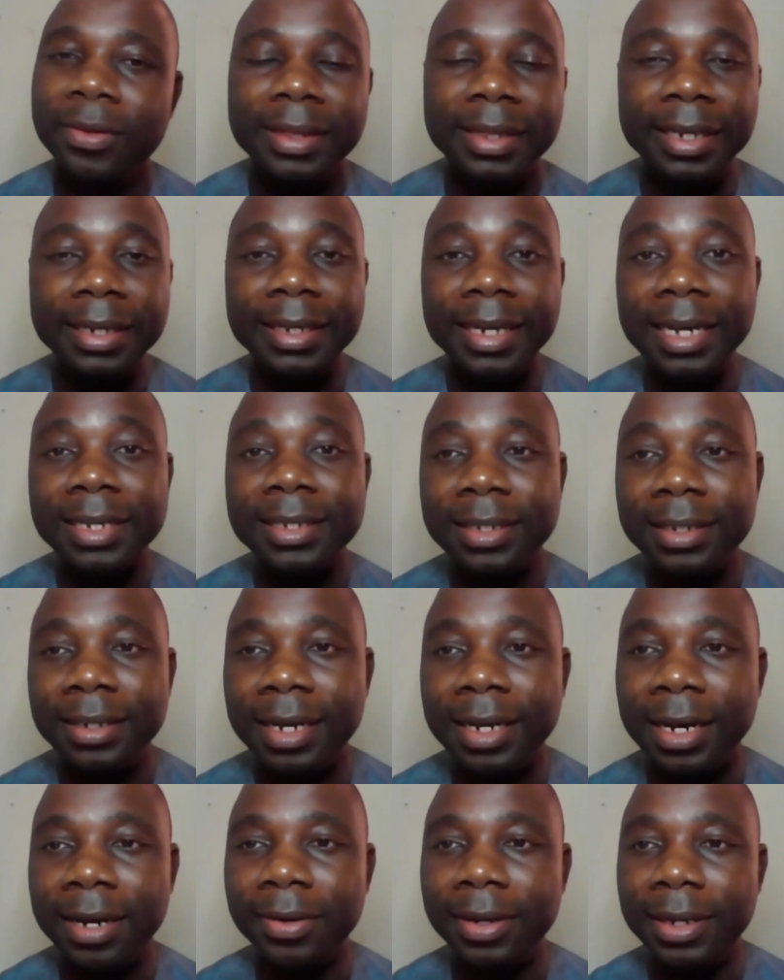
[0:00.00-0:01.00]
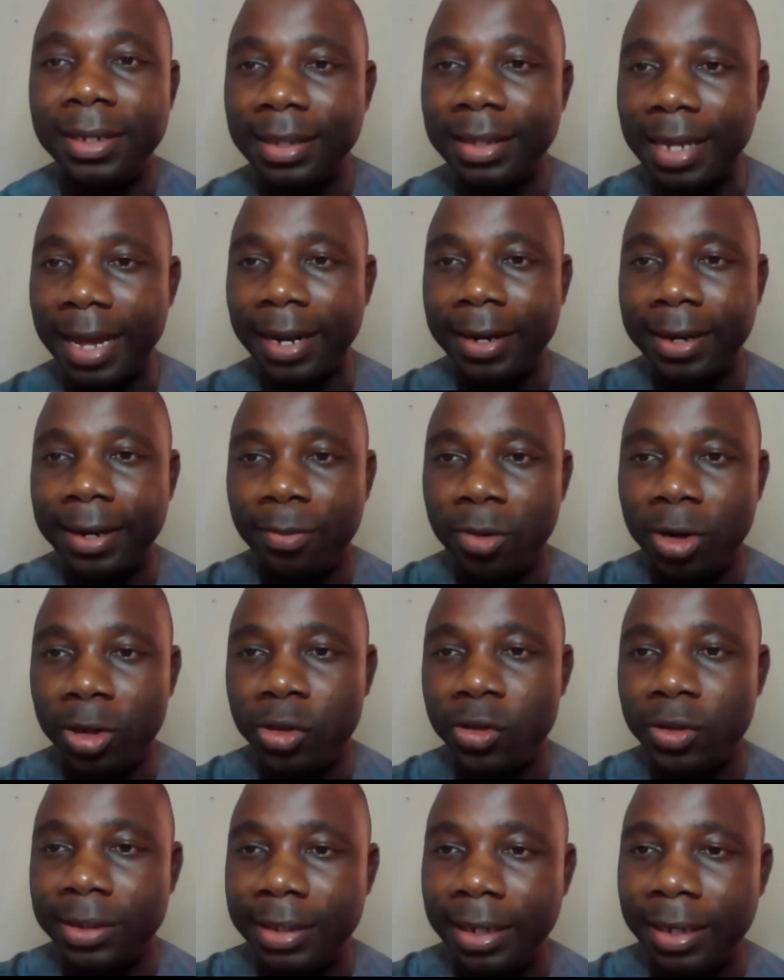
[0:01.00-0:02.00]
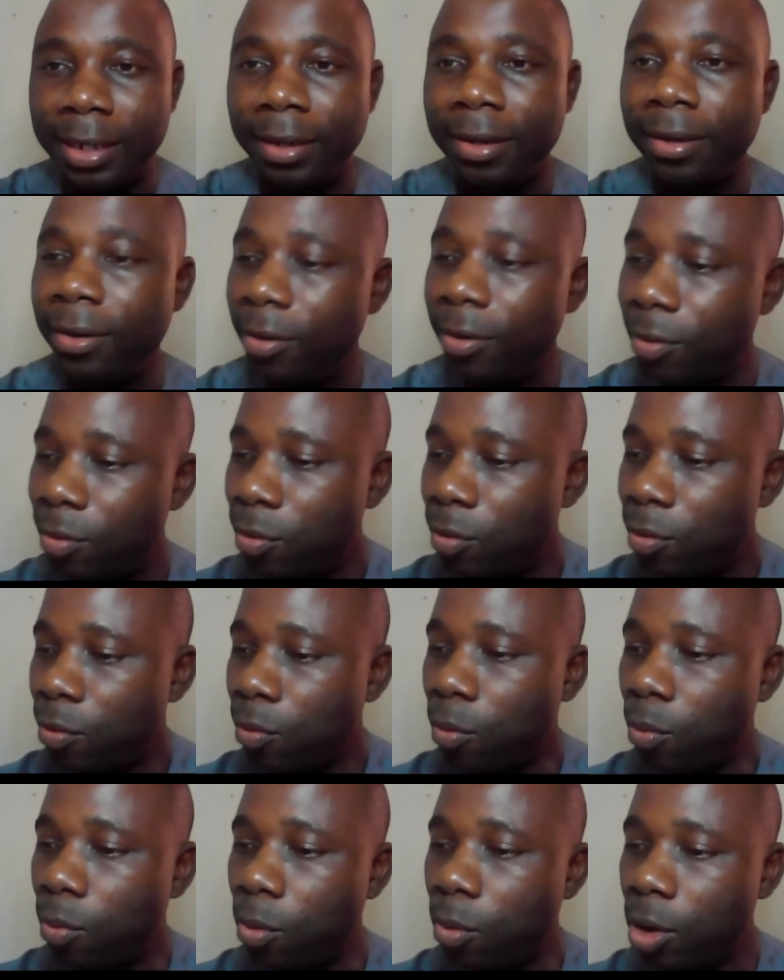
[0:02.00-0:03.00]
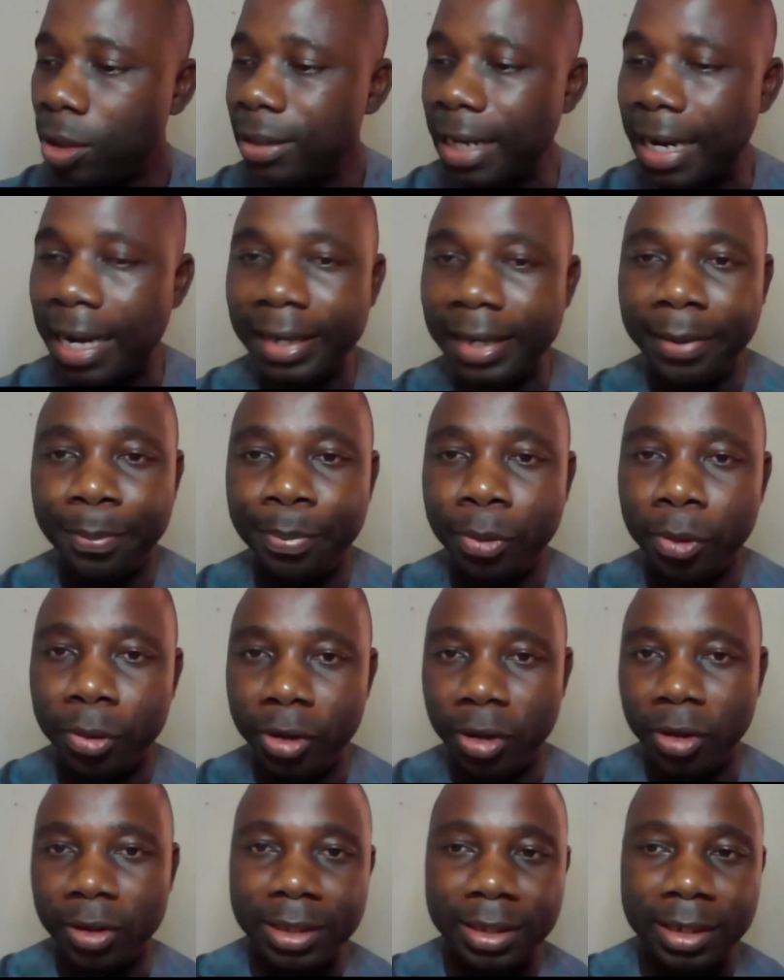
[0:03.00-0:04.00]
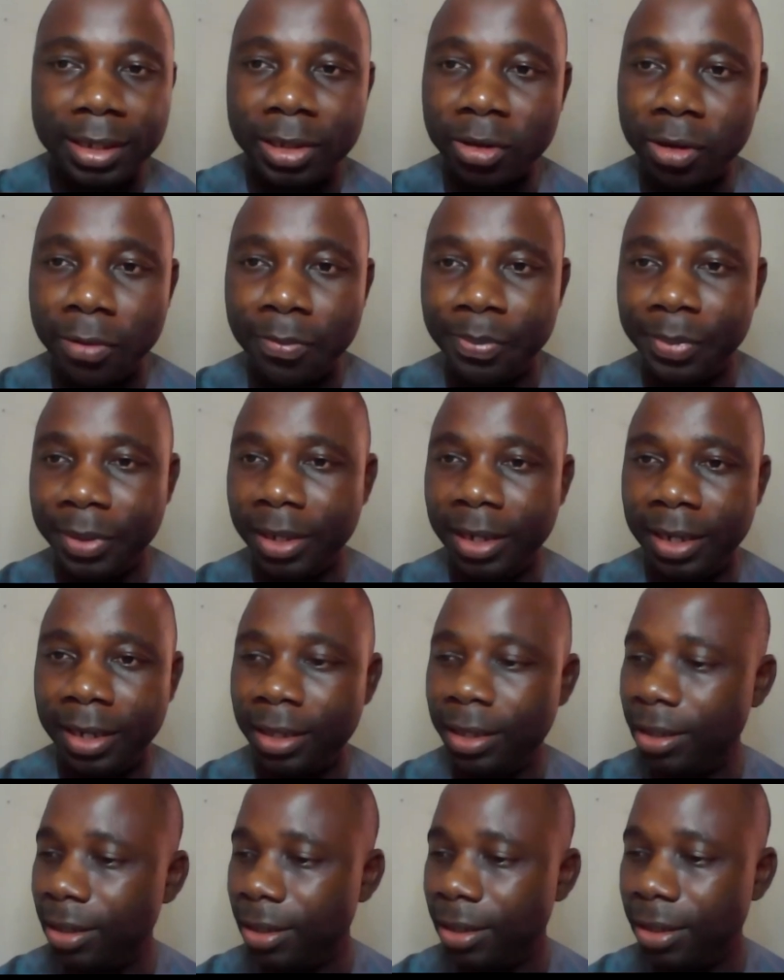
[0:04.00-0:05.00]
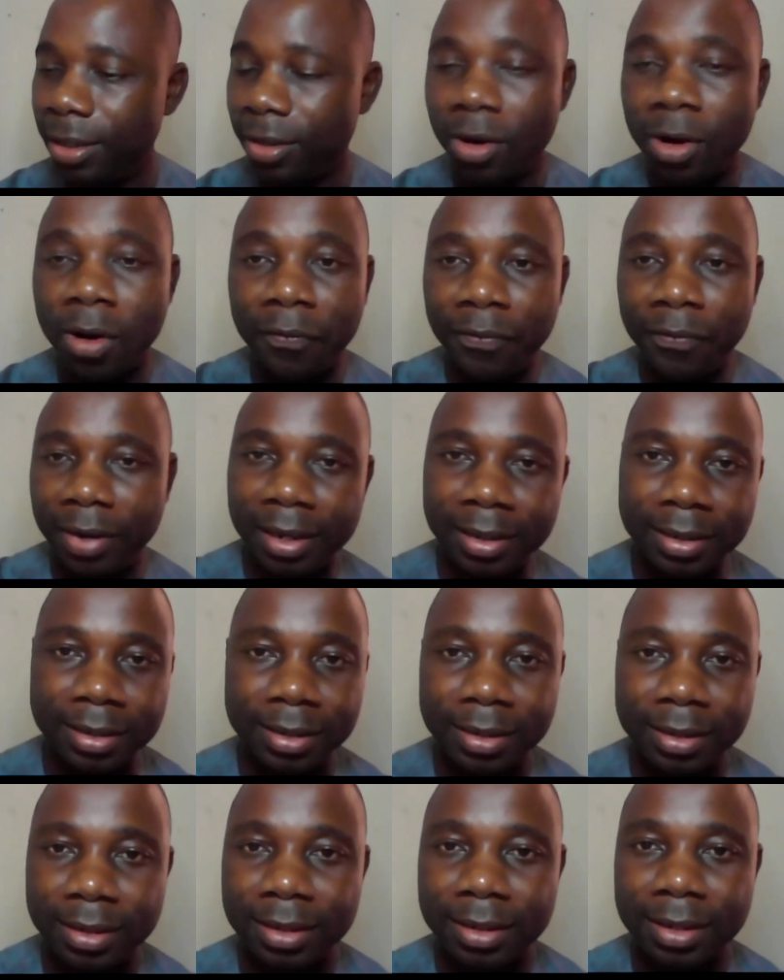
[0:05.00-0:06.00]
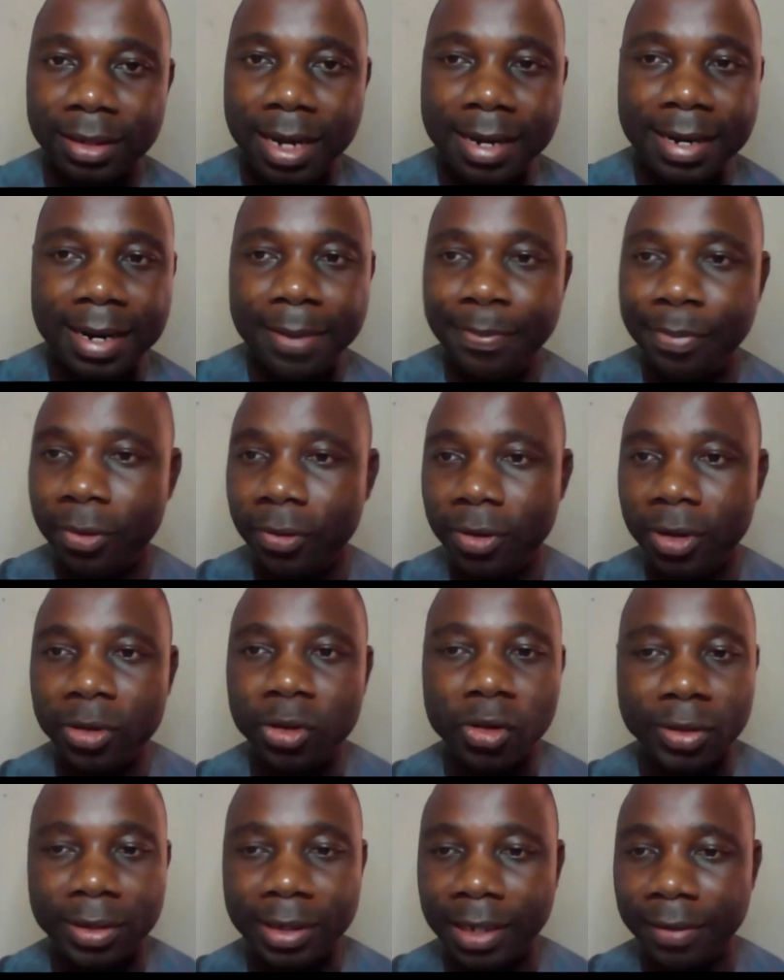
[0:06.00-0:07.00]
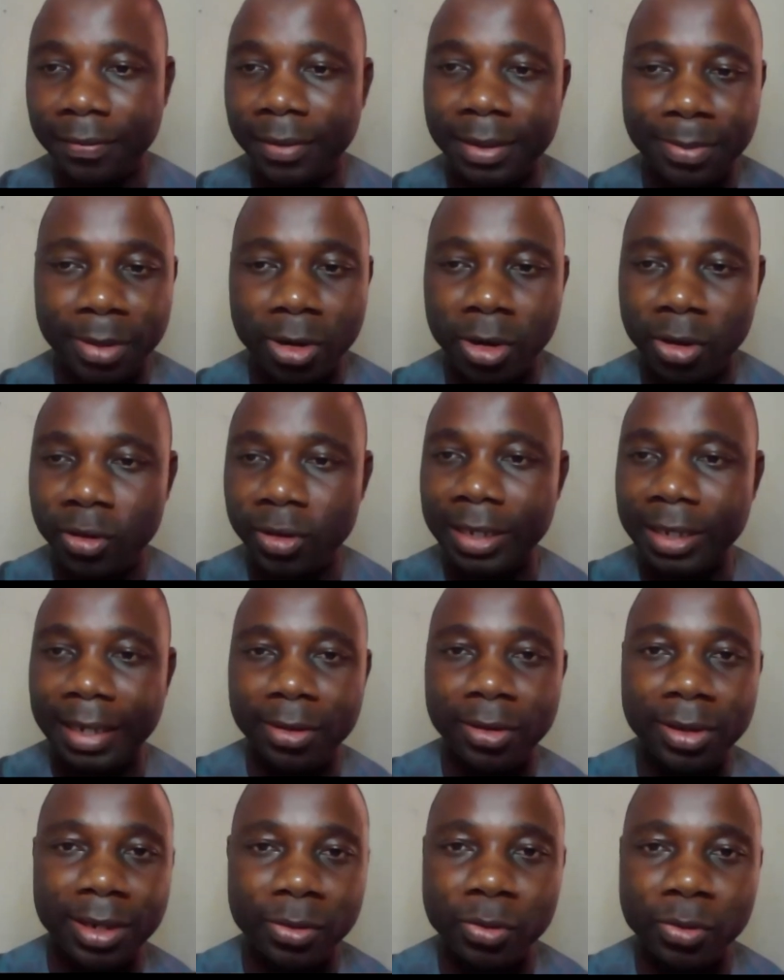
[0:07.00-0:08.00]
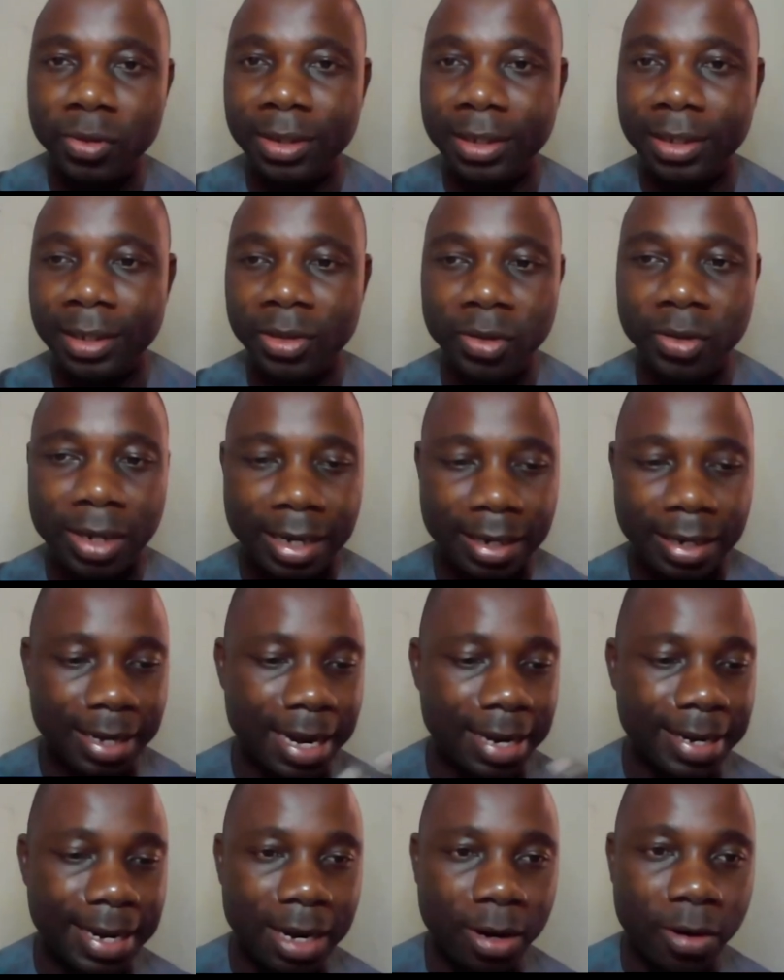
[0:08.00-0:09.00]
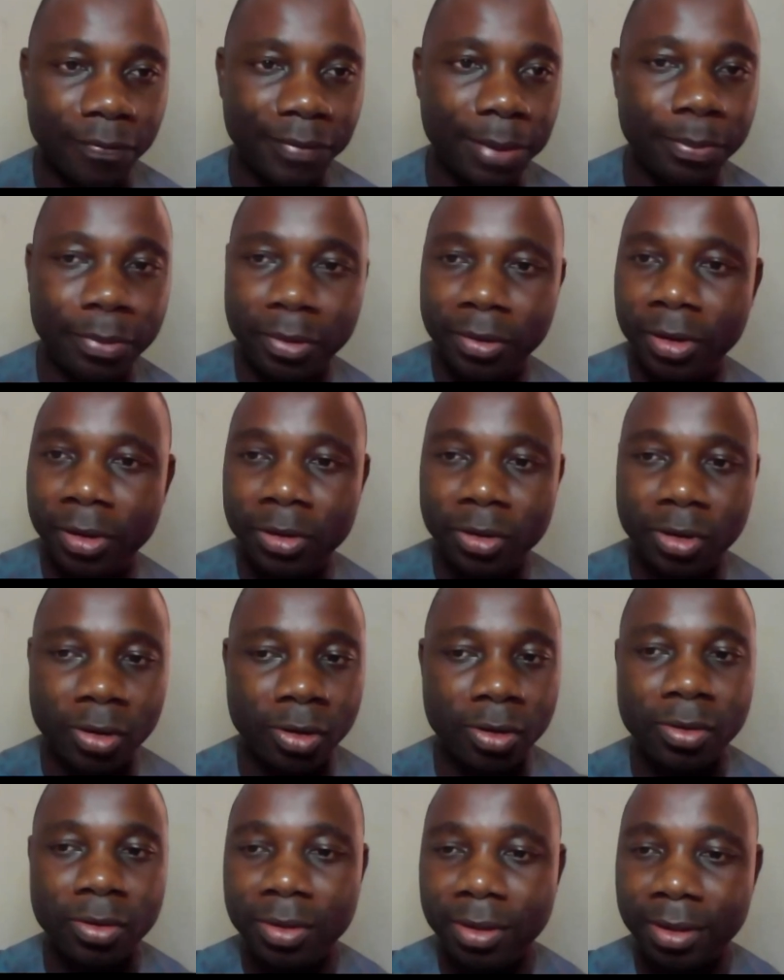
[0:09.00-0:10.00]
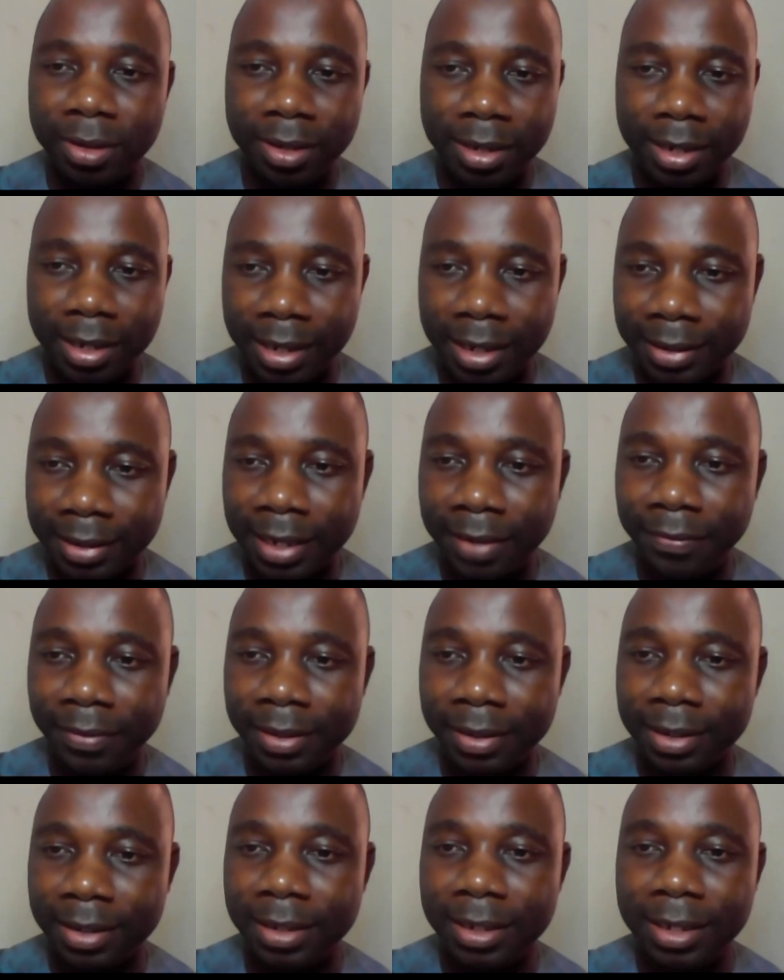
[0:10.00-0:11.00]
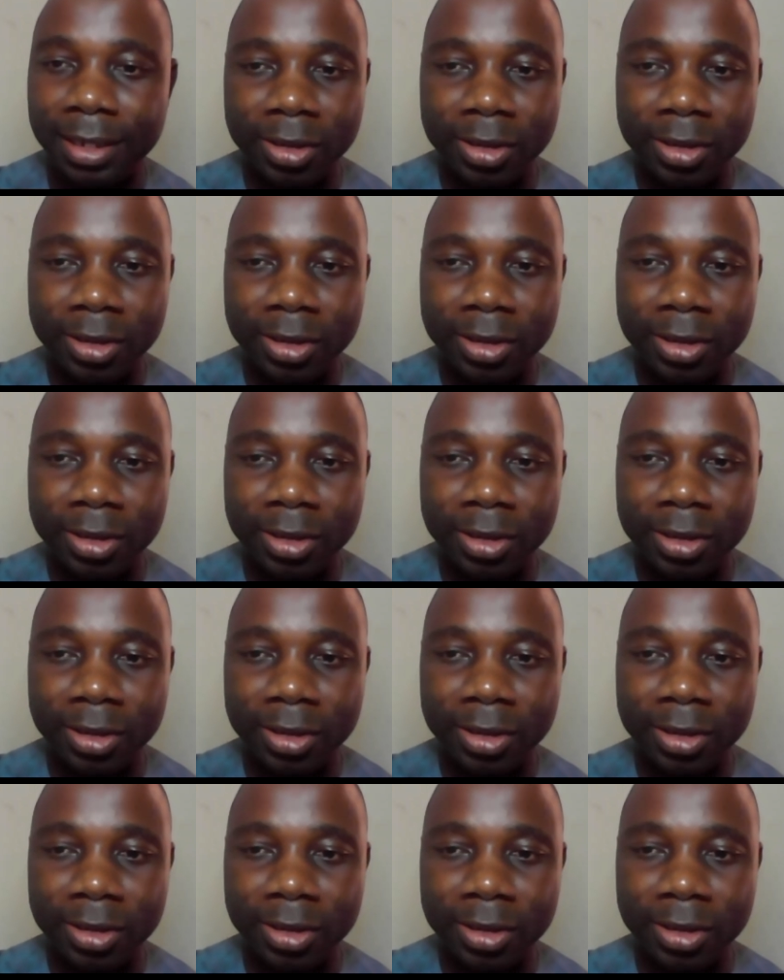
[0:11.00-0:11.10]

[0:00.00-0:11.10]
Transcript: The next thing now is like what you say, what are the products this company offers, either product or service, because those are the only two things you can either offer product or a service.